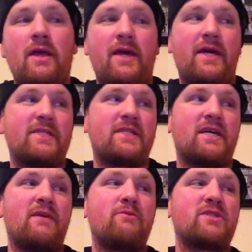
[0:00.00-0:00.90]
And
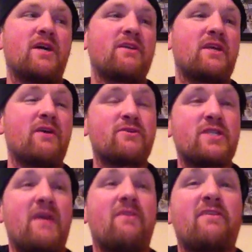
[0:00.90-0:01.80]
he was, like, you know,
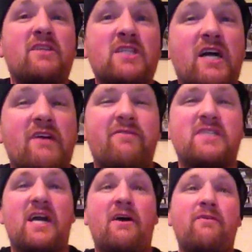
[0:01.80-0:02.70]
saying, like, the talk of the
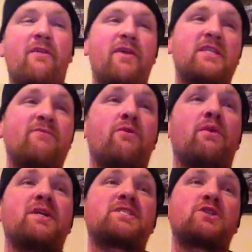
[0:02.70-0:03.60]
town that, like, different
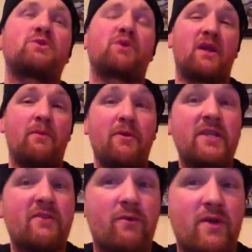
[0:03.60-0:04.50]
wrestlers were going to bring
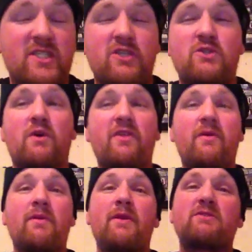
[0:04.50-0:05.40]
different wrestlers with
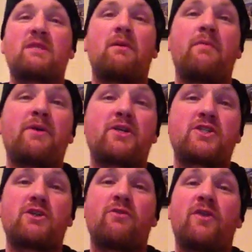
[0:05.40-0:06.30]
them, and it was going to be a bigger
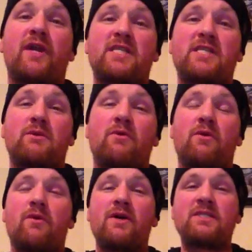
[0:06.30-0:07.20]
show than it actually
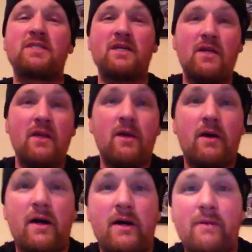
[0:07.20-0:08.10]
really was.
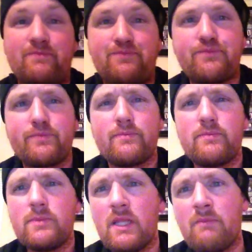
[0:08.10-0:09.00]

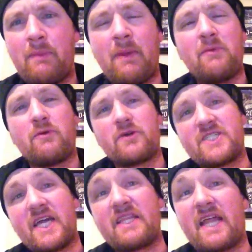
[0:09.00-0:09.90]
The people were
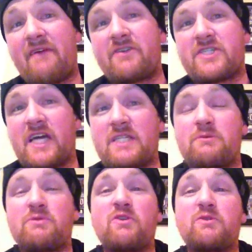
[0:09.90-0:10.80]
saying that advertised
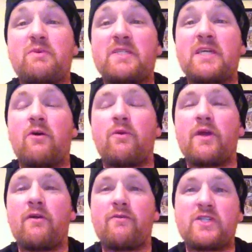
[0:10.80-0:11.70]
it was supposed to be Del
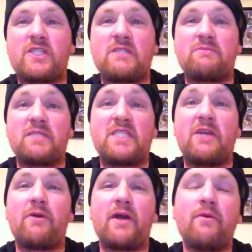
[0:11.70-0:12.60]
Rio versus
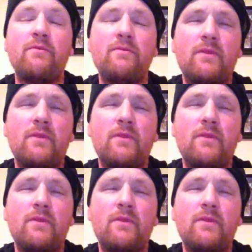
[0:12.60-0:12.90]
Mysterio.